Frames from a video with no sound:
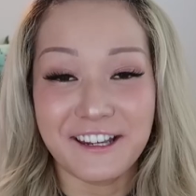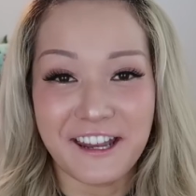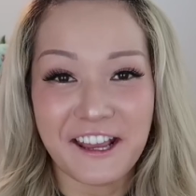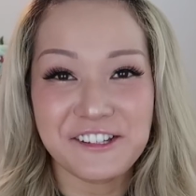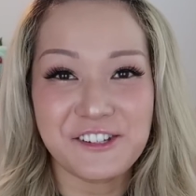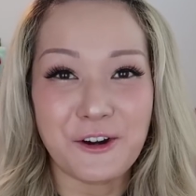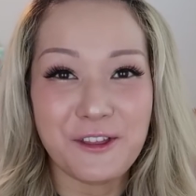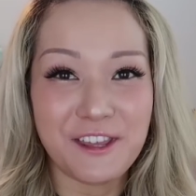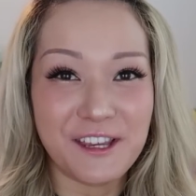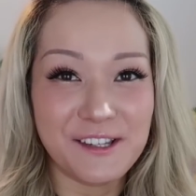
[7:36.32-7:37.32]
And next are
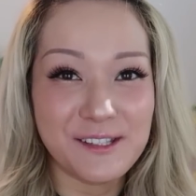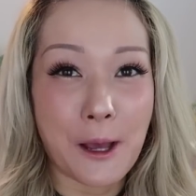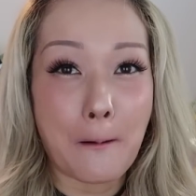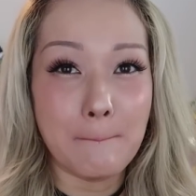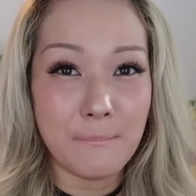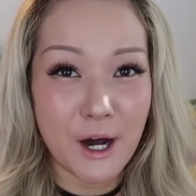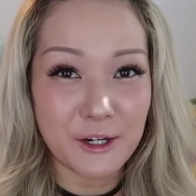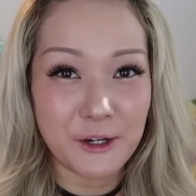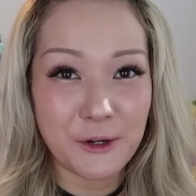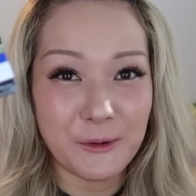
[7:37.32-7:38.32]
these
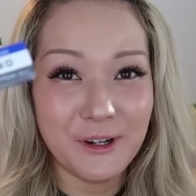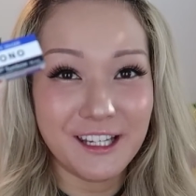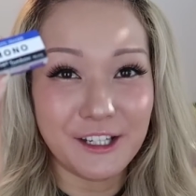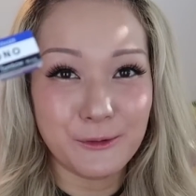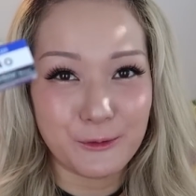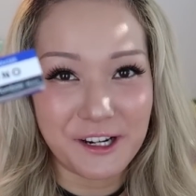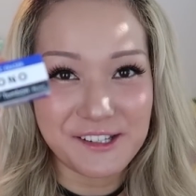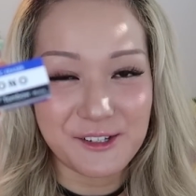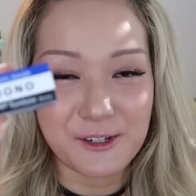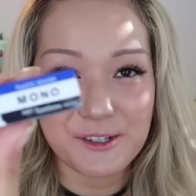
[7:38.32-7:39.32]
mono
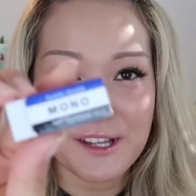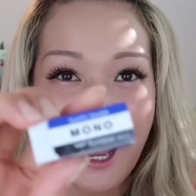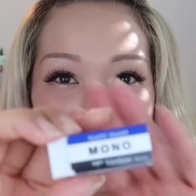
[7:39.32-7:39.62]
erasers.